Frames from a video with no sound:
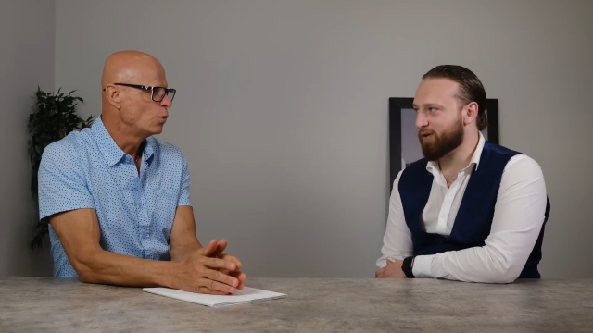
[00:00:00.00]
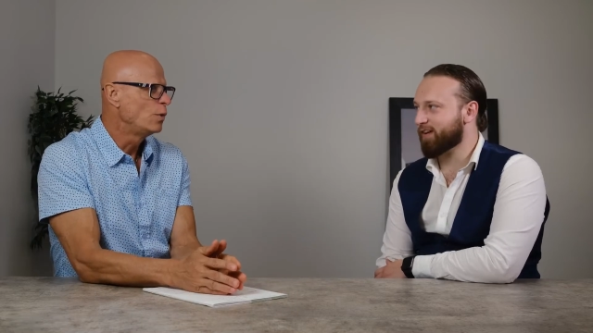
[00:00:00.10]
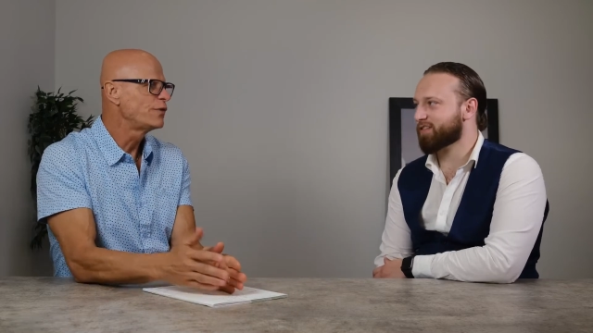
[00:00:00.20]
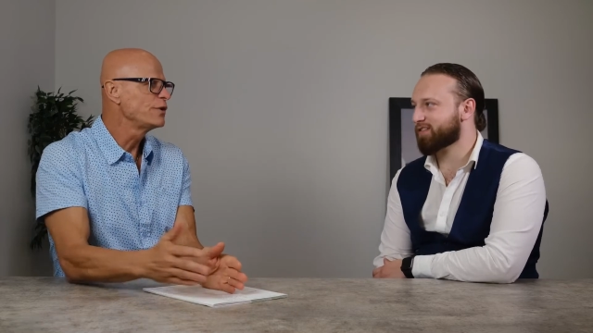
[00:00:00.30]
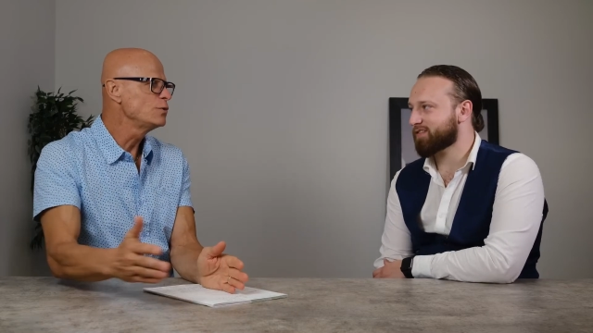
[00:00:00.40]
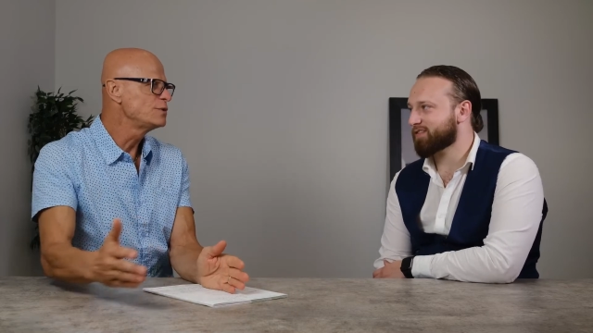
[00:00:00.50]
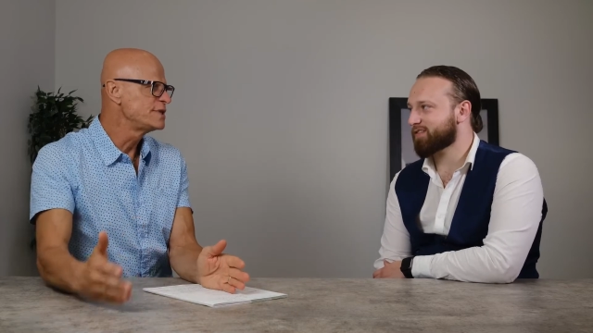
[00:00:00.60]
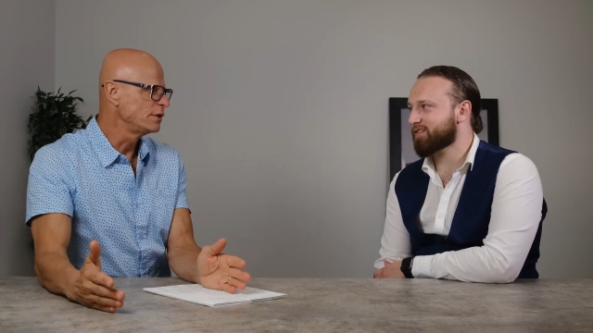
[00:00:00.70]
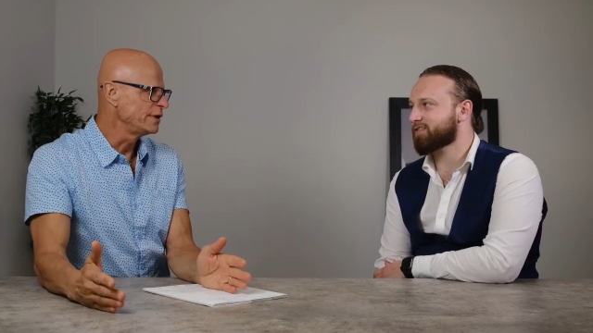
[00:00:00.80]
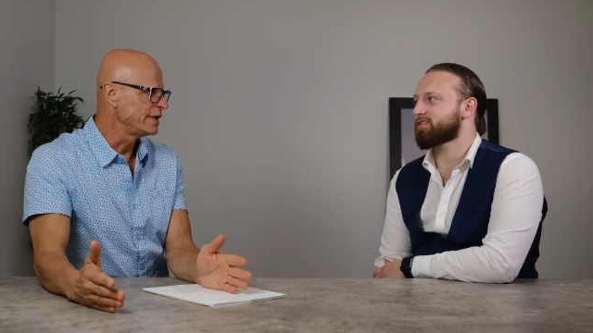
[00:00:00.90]
Speaker 1: with the
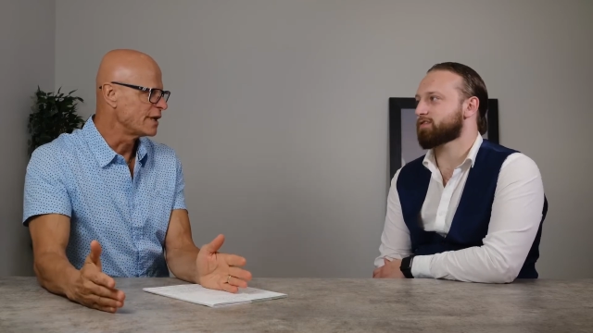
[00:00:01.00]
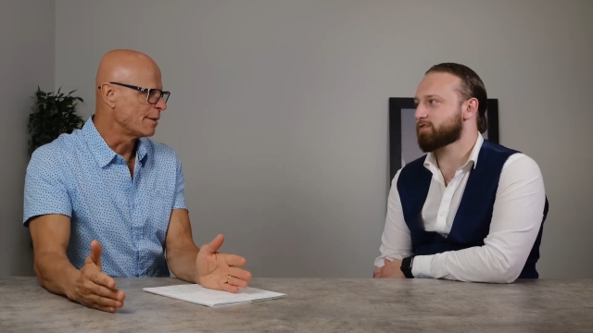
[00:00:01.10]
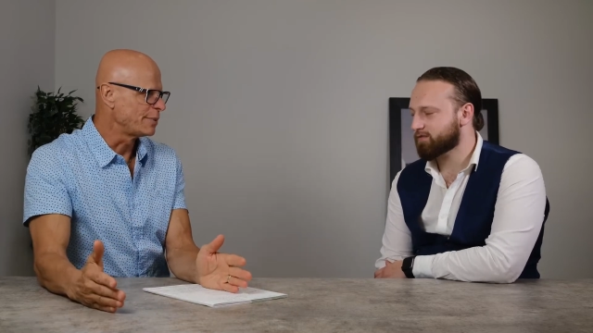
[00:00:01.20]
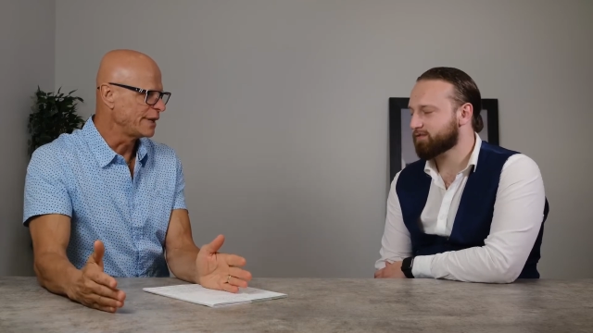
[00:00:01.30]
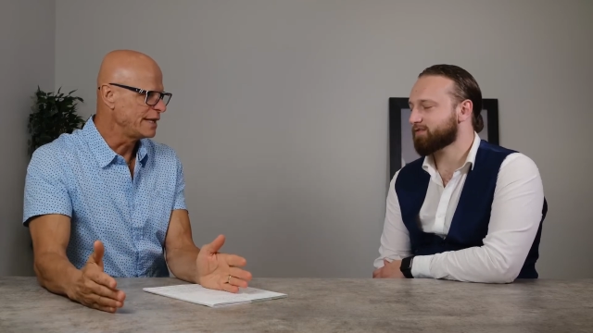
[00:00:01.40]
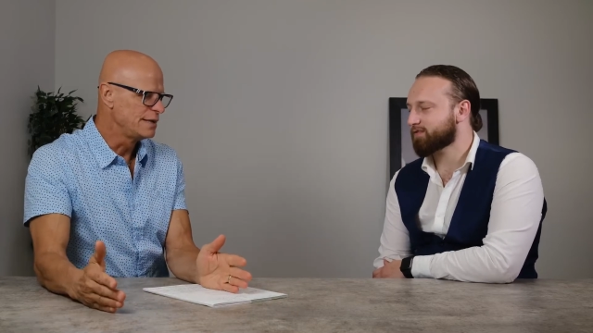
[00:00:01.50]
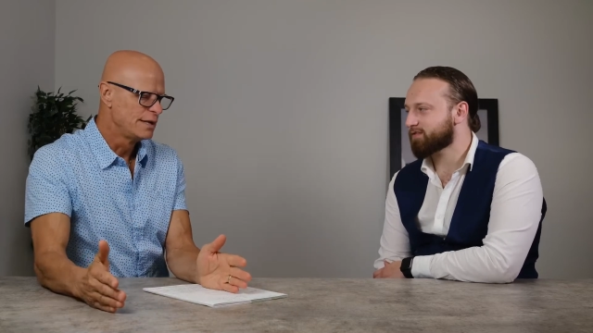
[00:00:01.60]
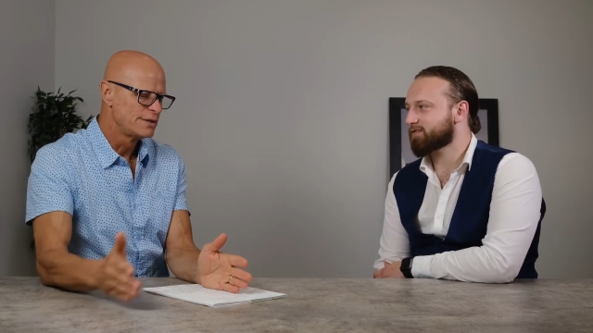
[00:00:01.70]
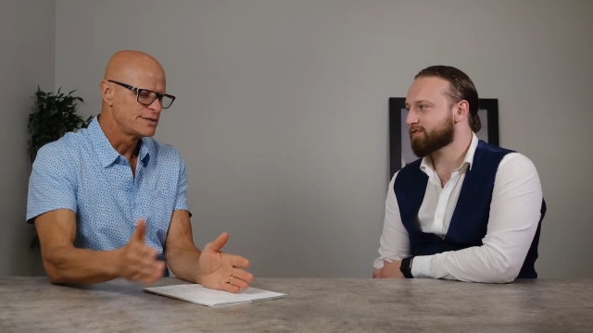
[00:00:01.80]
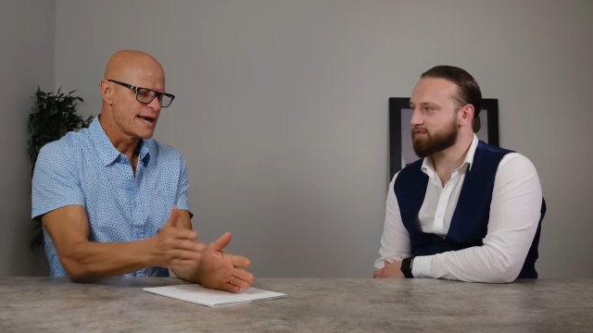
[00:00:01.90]
utility company
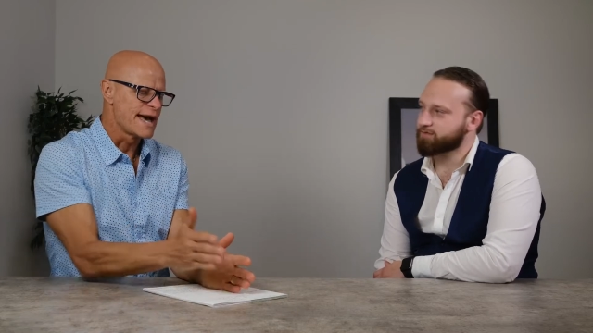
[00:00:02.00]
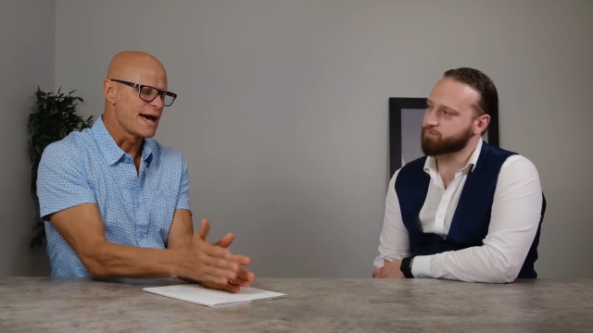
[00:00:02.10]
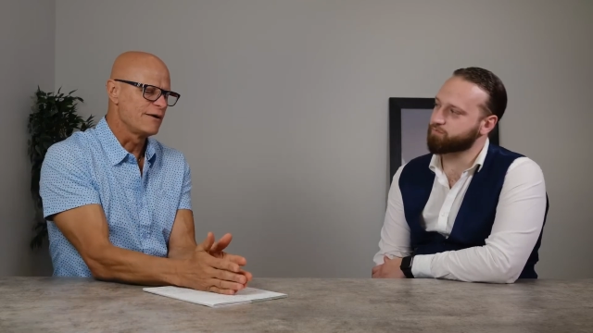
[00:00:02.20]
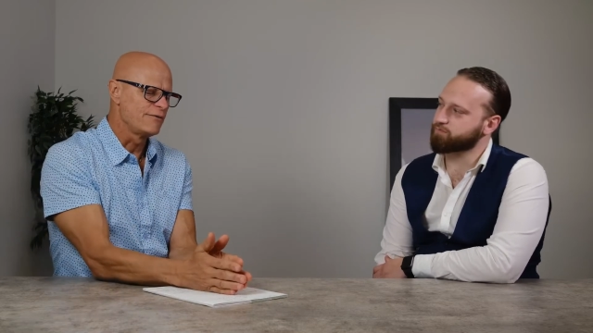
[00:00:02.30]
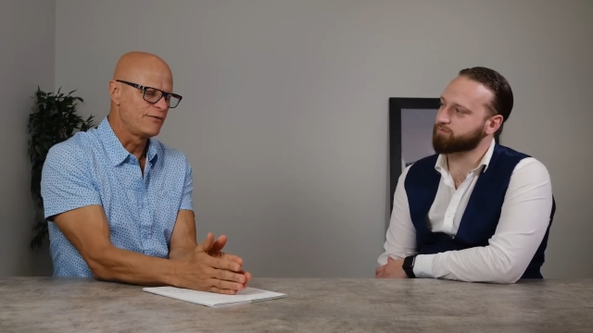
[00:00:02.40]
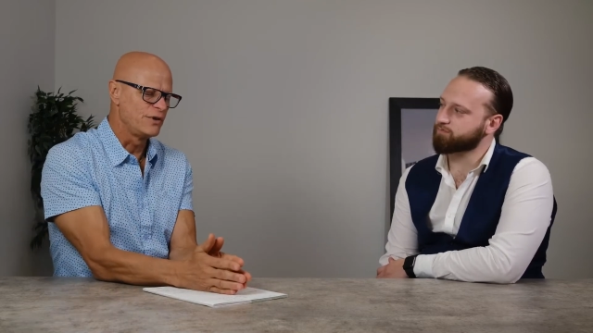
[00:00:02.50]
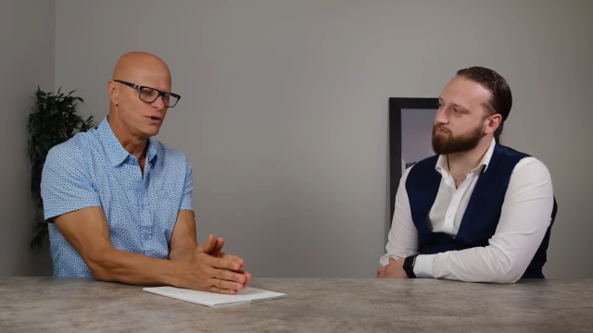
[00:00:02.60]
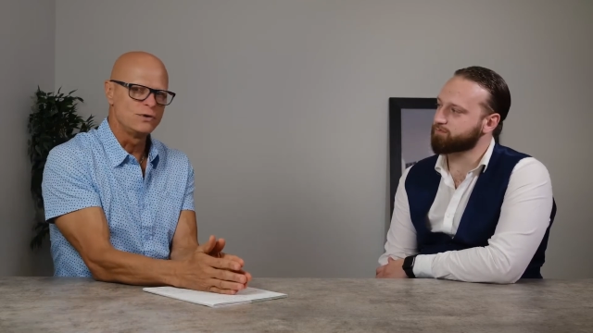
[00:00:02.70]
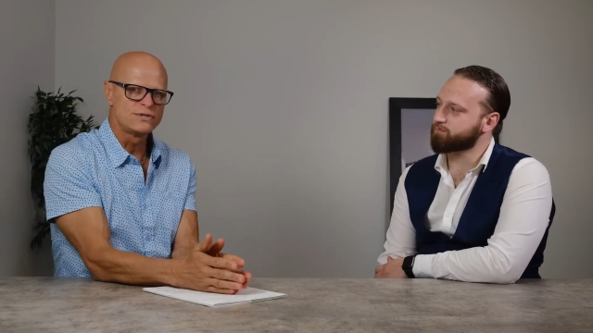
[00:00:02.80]
to have the use